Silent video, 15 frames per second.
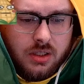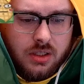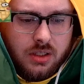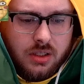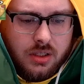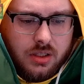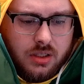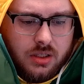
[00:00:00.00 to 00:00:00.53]

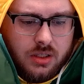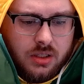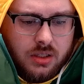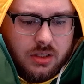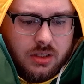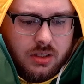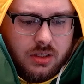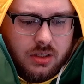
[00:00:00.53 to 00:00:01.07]

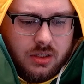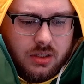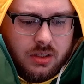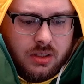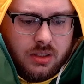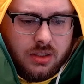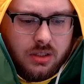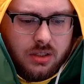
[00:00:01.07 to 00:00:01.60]

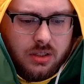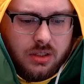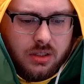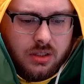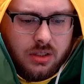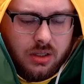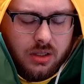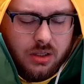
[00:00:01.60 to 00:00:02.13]

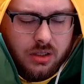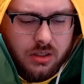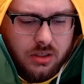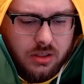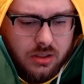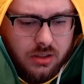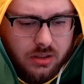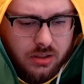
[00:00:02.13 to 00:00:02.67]

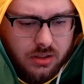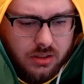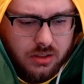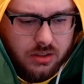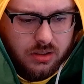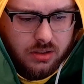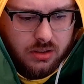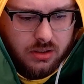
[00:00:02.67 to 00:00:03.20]

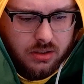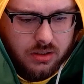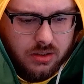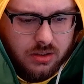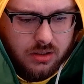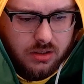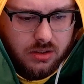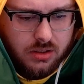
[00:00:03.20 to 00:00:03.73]

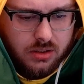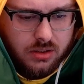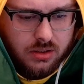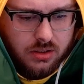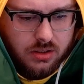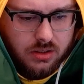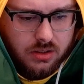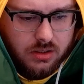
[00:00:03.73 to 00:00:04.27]
(silence)